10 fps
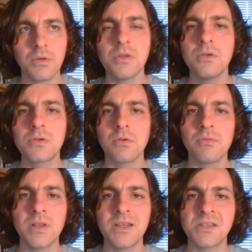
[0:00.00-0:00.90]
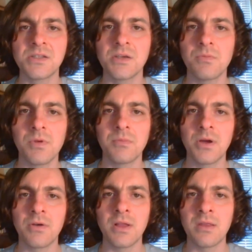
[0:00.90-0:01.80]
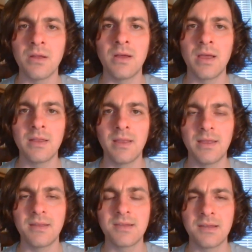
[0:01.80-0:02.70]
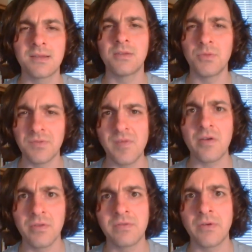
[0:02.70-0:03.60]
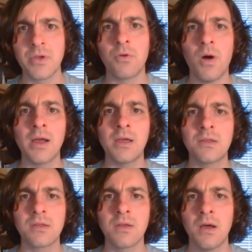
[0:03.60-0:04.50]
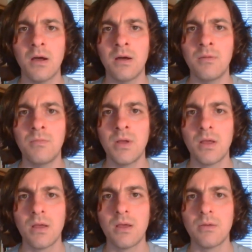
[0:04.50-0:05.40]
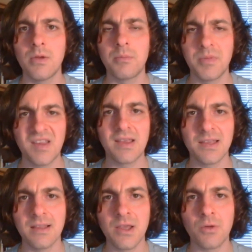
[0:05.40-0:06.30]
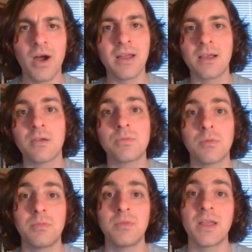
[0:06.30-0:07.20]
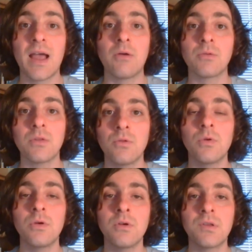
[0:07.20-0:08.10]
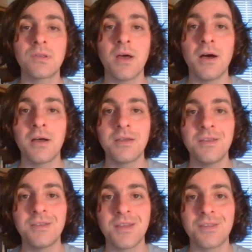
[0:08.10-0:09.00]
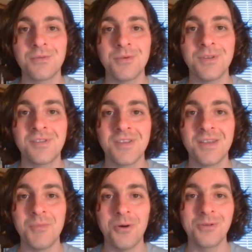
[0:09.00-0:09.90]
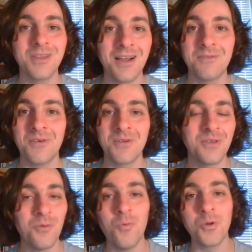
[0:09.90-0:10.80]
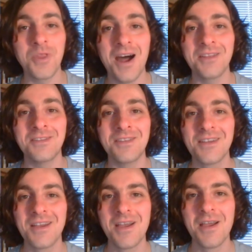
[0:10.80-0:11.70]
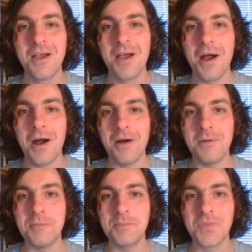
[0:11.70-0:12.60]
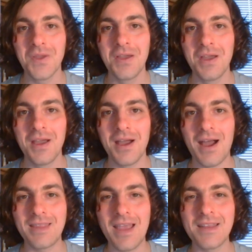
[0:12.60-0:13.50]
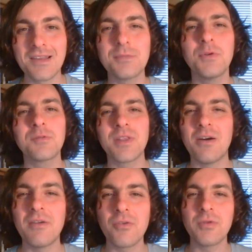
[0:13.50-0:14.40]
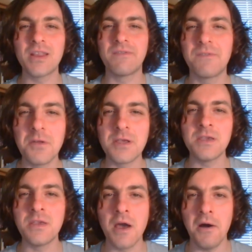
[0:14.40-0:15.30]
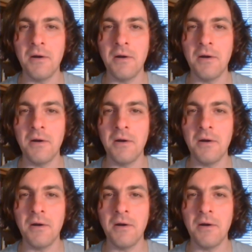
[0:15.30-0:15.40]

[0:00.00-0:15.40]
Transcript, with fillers: unusual relationship with my granda in the sense that he was very, very quiet, and particularly quiet. Like, I could probably count the words that he said to us in my whole life on one hand. And I suppose without ever really fully